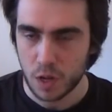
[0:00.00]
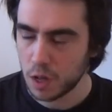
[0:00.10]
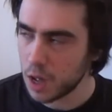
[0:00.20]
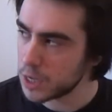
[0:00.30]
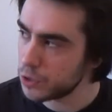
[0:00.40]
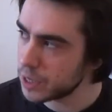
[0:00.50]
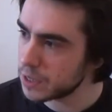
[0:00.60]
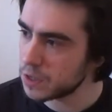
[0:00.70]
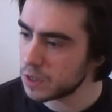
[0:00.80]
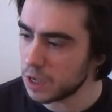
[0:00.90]
as you can
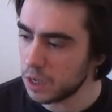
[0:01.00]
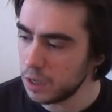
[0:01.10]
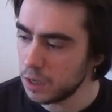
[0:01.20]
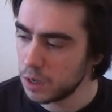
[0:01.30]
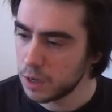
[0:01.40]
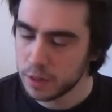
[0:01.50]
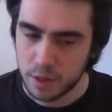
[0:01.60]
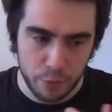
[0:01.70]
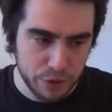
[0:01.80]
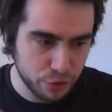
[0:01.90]
see,
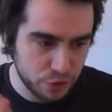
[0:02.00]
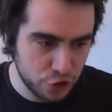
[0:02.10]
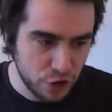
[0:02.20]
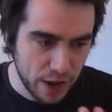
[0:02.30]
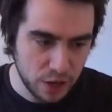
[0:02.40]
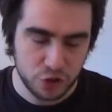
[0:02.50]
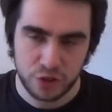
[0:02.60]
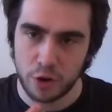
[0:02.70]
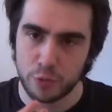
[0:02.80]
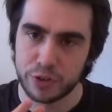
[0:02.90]
there is a change,
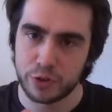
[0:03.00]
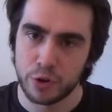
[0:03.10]
there is